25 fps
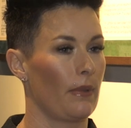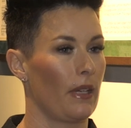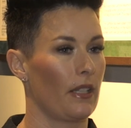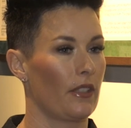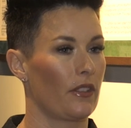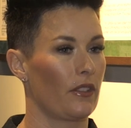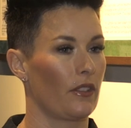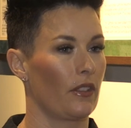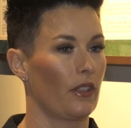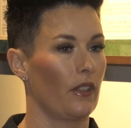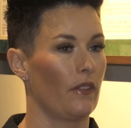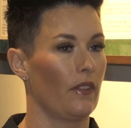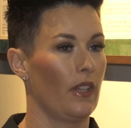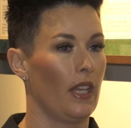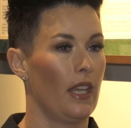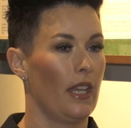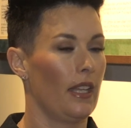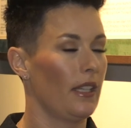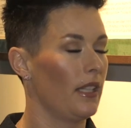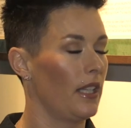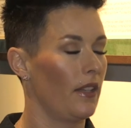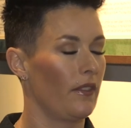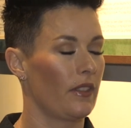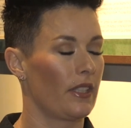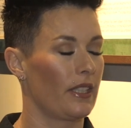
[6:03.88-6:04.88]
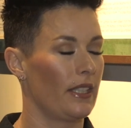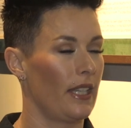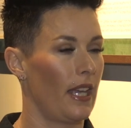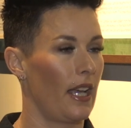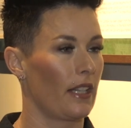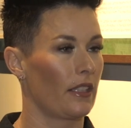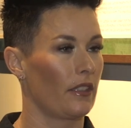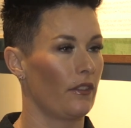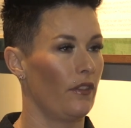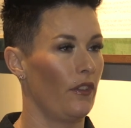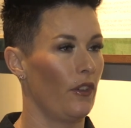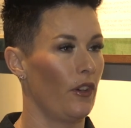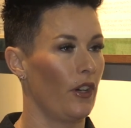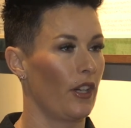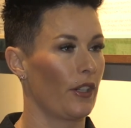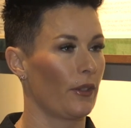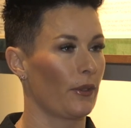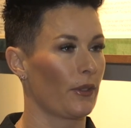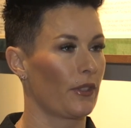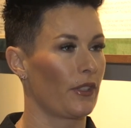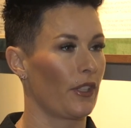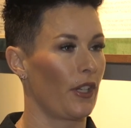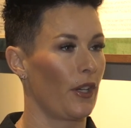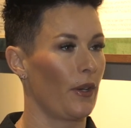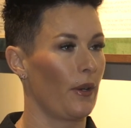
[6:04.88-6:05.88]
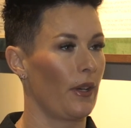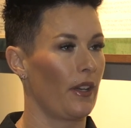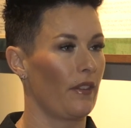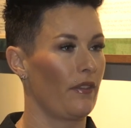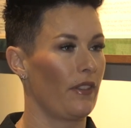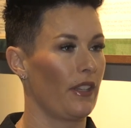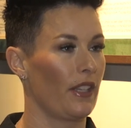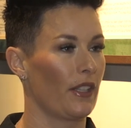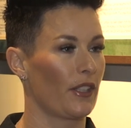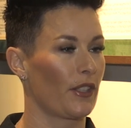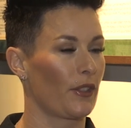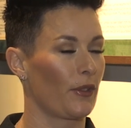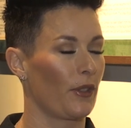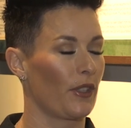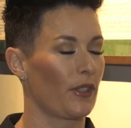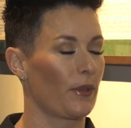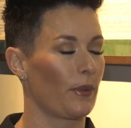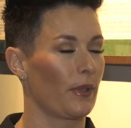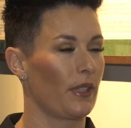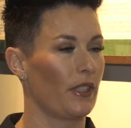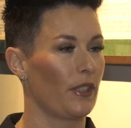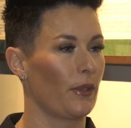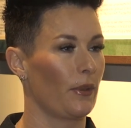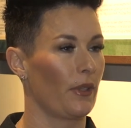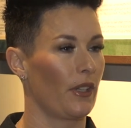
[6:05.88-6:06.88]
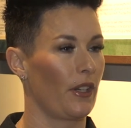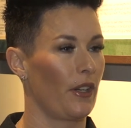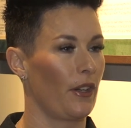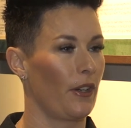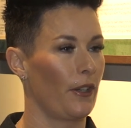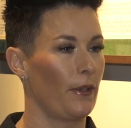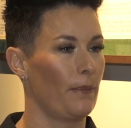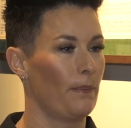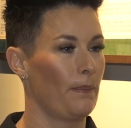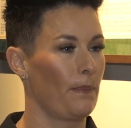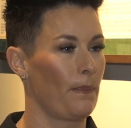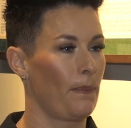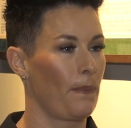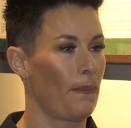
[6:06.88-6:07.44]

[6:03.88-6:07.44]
but sort of never snagged a final, so fingers crossed we can do it at home.